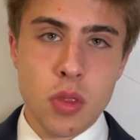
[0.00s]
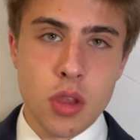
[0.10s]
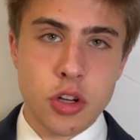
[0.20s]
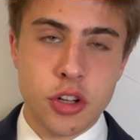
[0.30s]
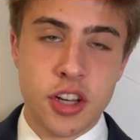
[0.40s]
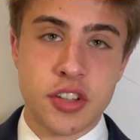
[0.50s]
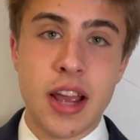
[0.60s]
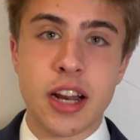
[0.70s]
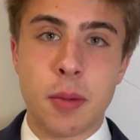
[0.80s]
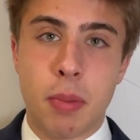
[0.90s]
to design
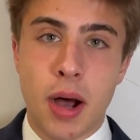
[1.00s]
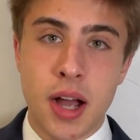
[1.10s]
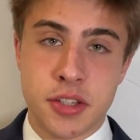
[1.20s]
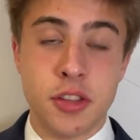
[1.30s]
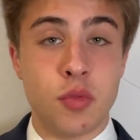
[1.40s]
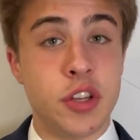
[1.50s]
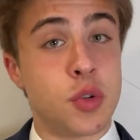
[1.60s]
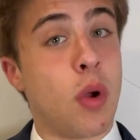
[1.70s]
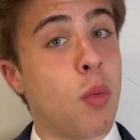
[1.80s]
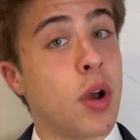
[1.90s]
a composite, the reason
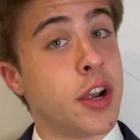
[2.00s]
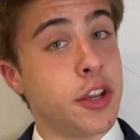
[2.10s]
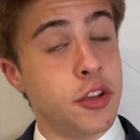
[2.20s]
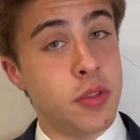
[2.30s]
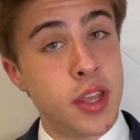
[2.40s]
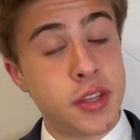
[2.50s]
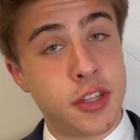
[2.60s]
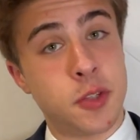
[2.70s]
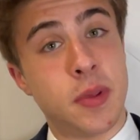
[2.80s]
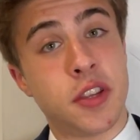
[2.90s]
why I wanted to do this
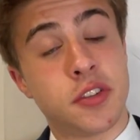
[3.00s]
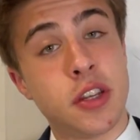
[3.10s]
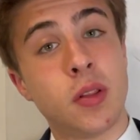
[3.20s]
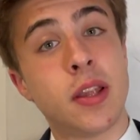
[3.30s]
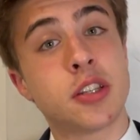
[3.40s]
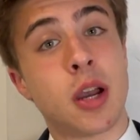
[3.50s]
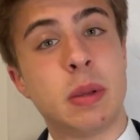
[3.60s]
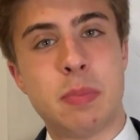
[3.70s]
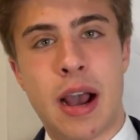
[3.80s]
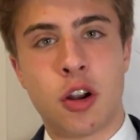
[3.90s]
is because zeolites come in
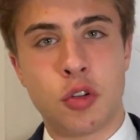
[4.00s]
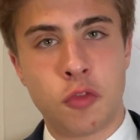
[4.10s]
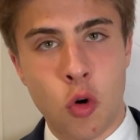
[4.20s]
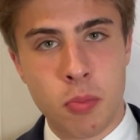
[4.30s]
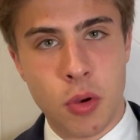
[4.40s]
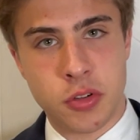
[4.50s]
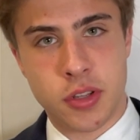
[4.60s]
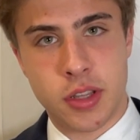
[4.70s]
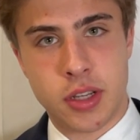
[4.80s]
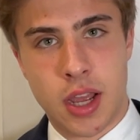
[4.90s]
powdered form most of
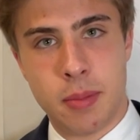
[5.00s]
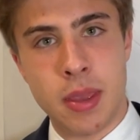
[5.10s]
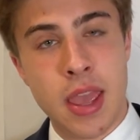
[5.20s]
the time,